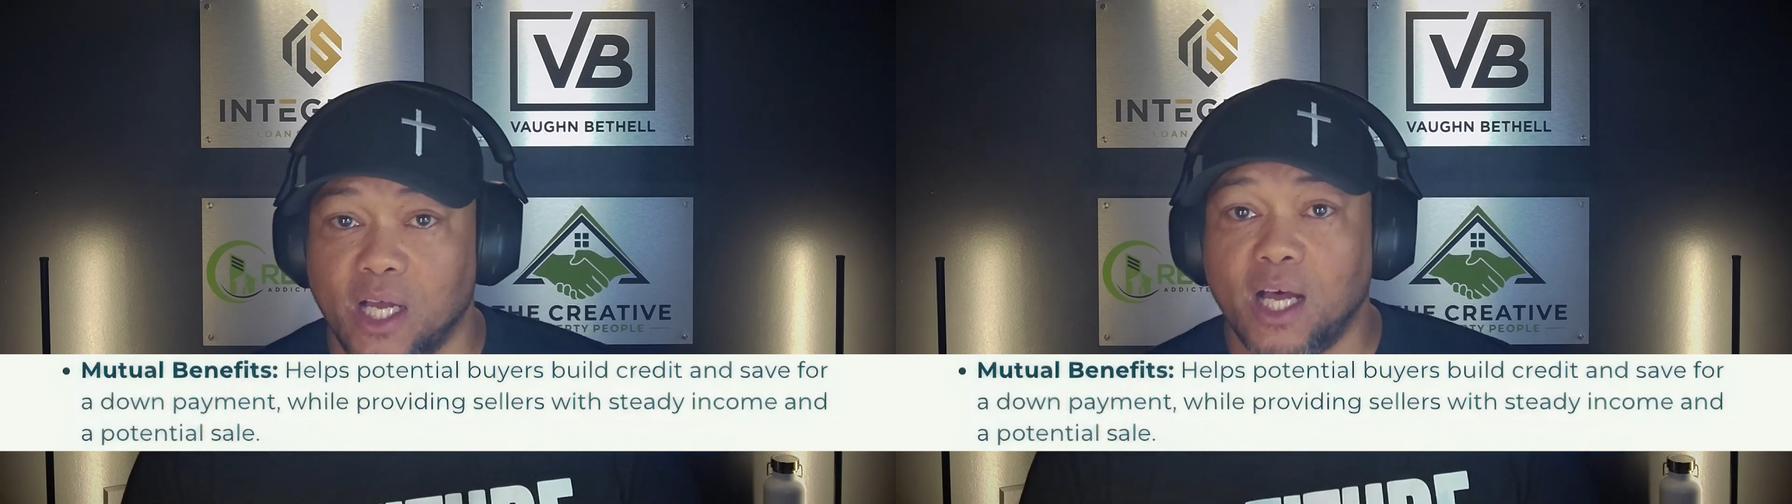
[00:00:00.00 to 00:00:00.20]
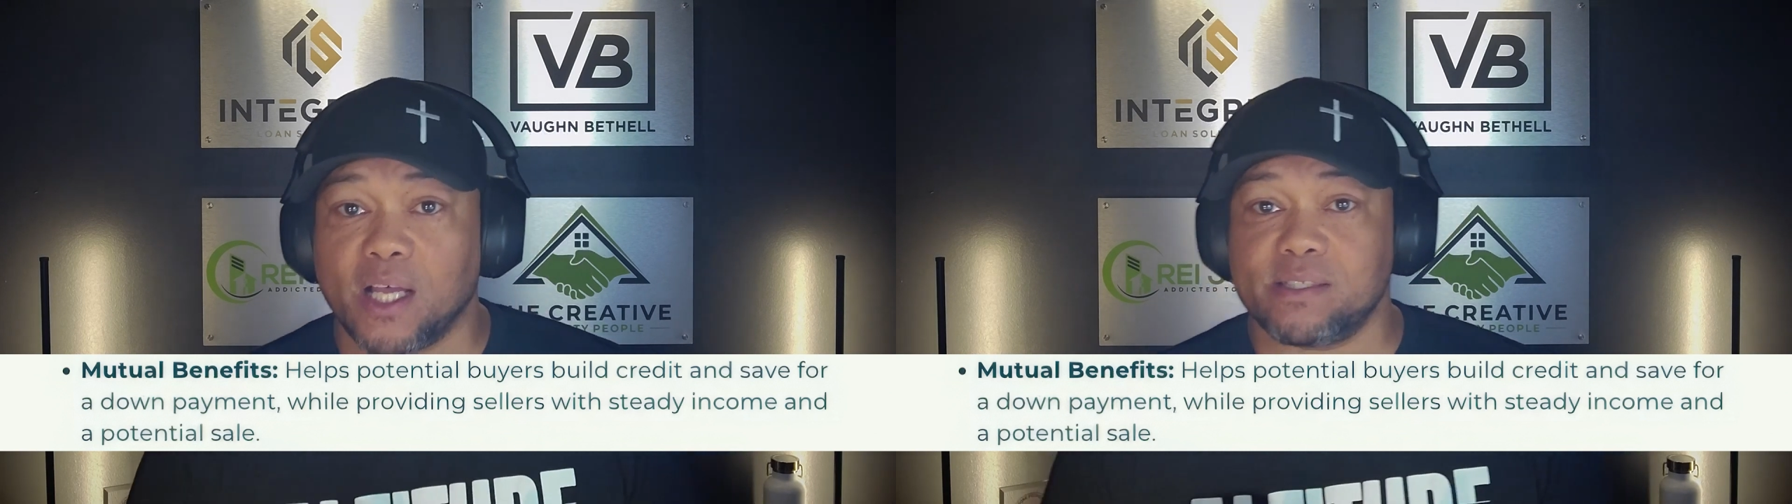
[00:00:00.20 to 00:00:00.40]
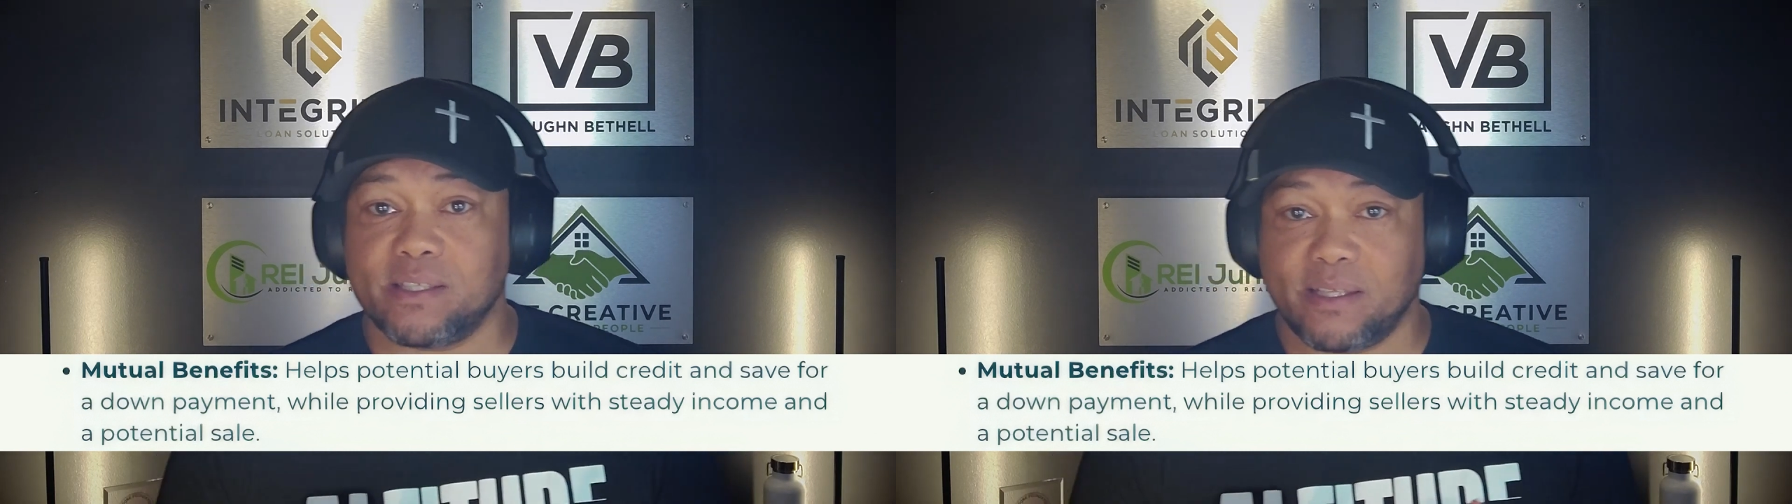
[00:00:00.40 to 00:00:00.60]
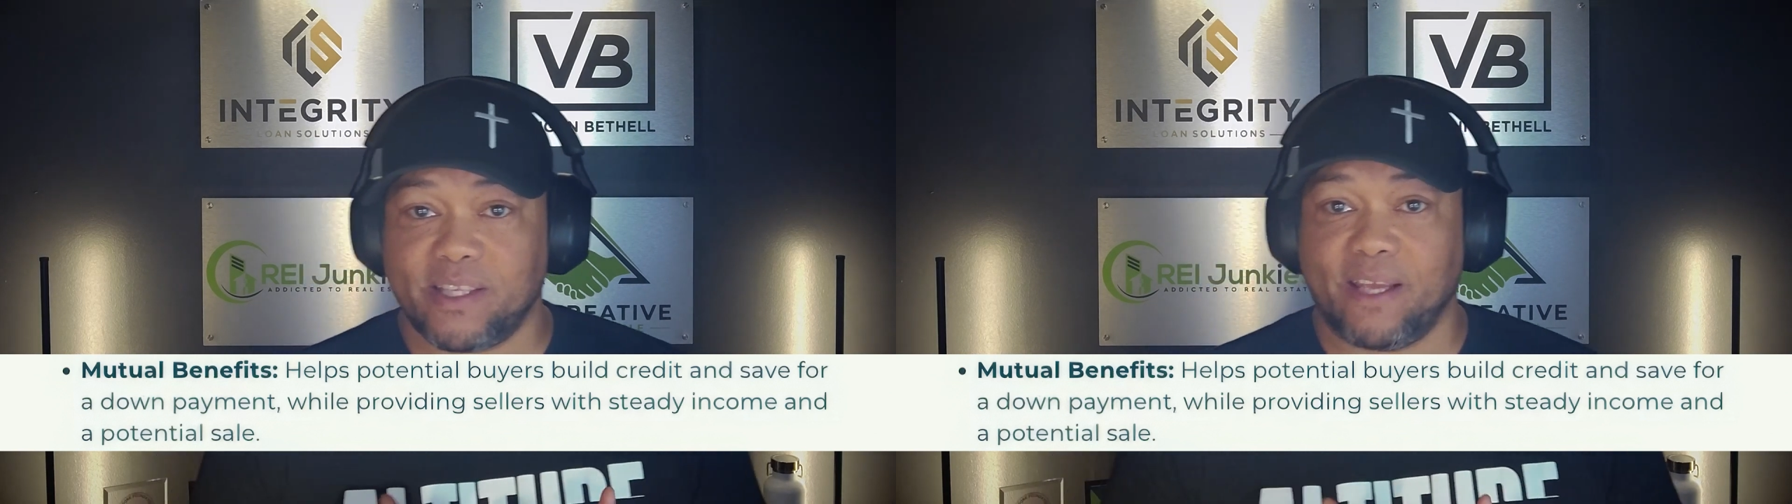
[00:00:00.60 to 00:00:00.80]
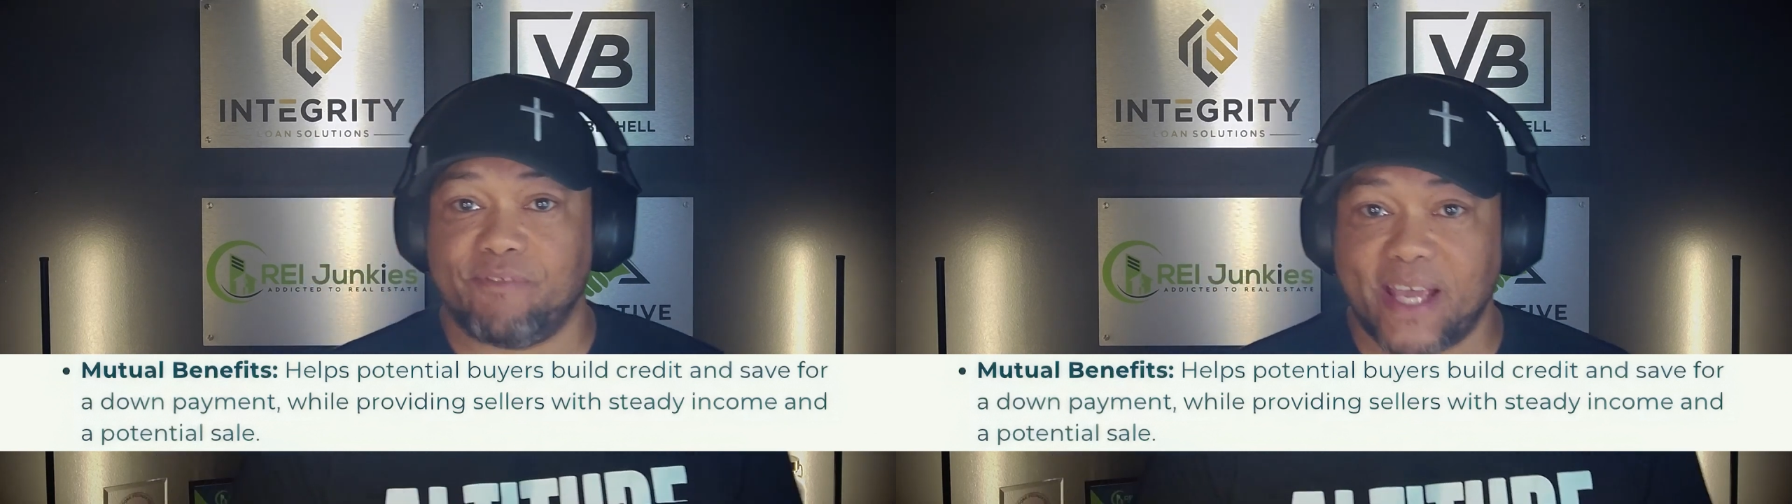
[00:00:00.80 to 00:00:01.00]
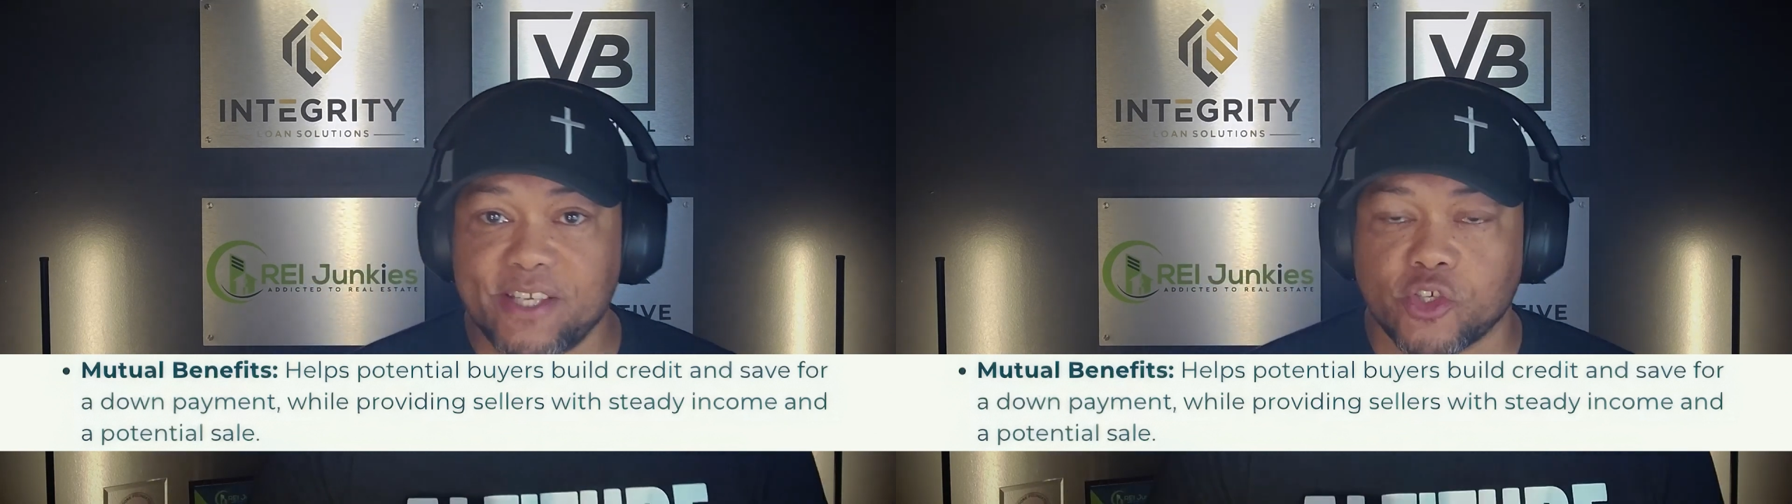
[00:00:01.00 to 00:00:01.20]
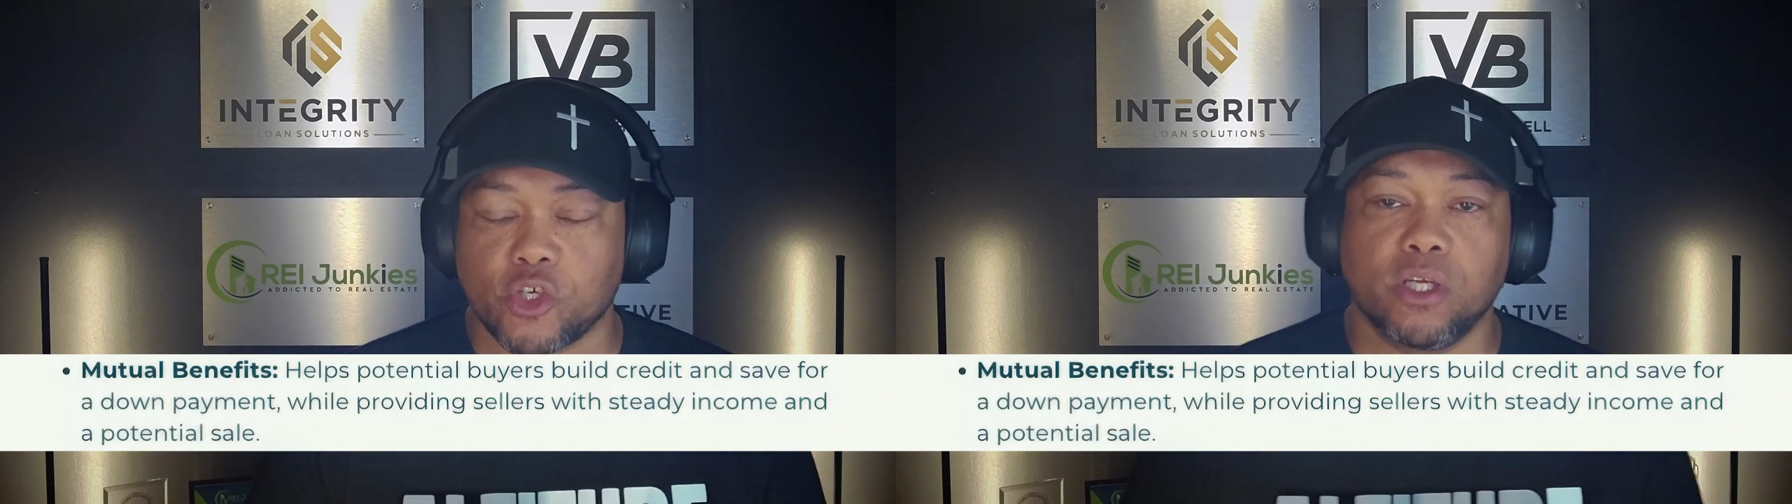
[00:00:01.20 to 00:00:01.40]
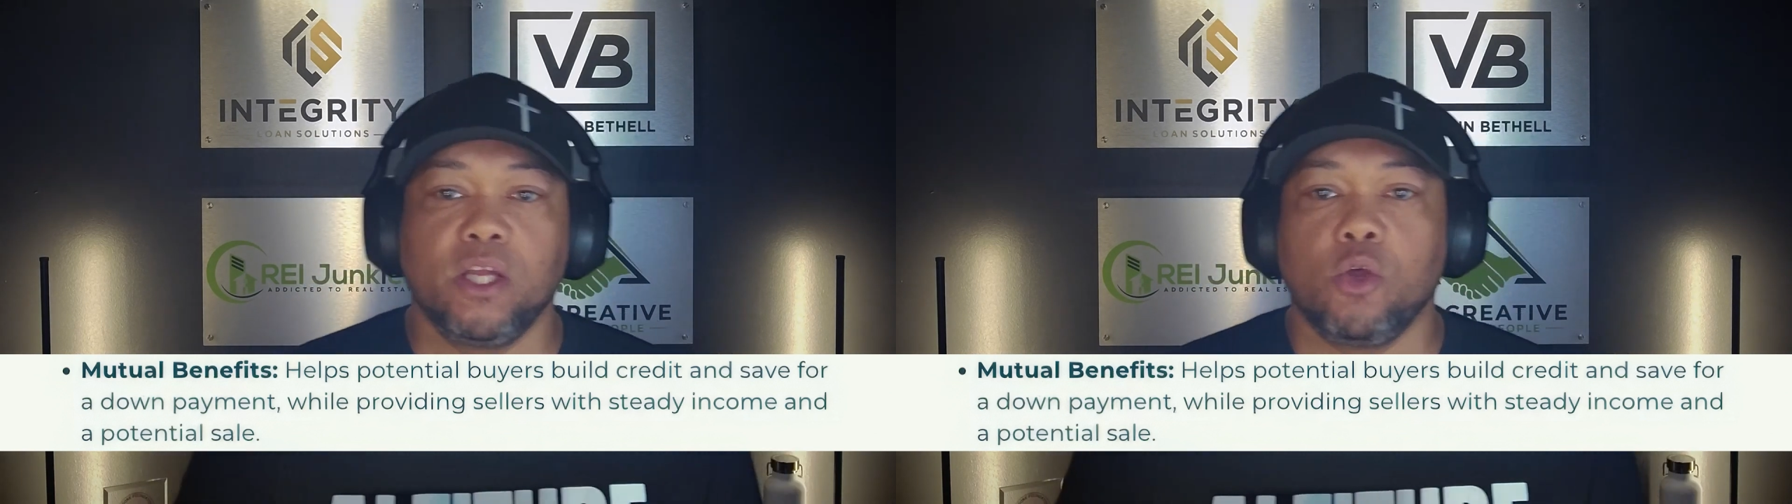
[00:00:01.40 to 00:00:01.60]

us, the investor,